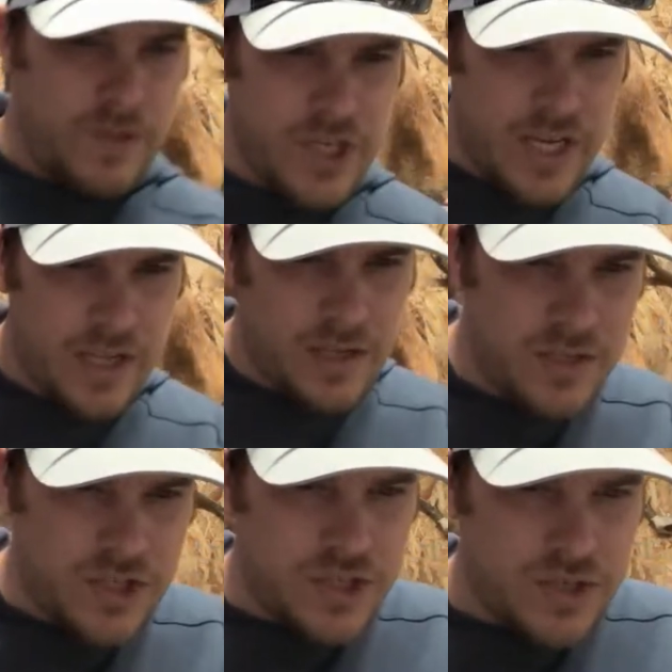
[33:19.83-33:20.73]

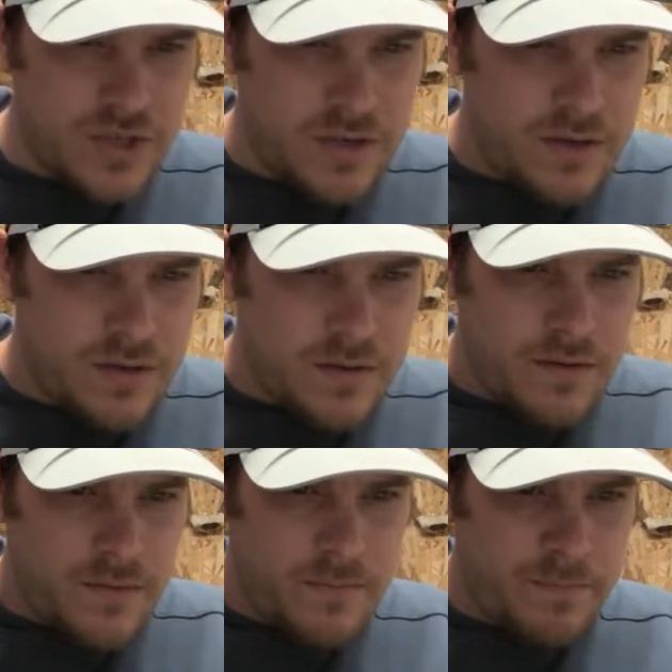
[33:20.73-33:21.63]
change
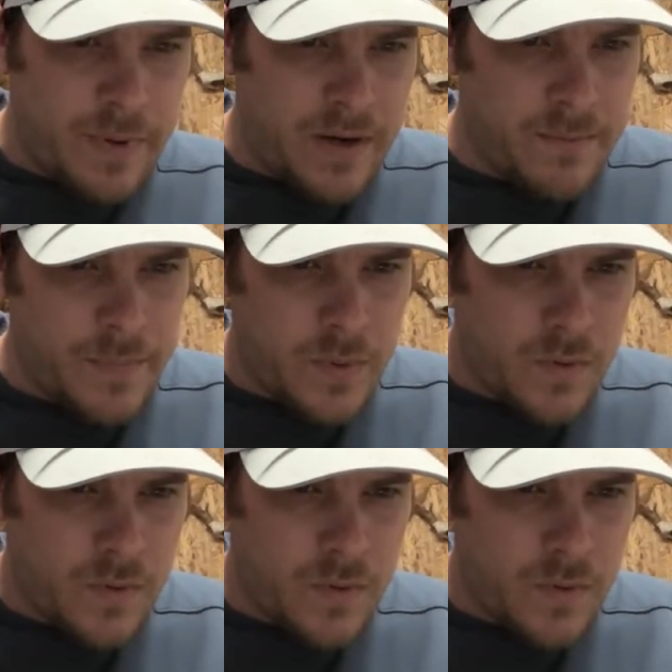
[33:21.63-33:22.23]
bump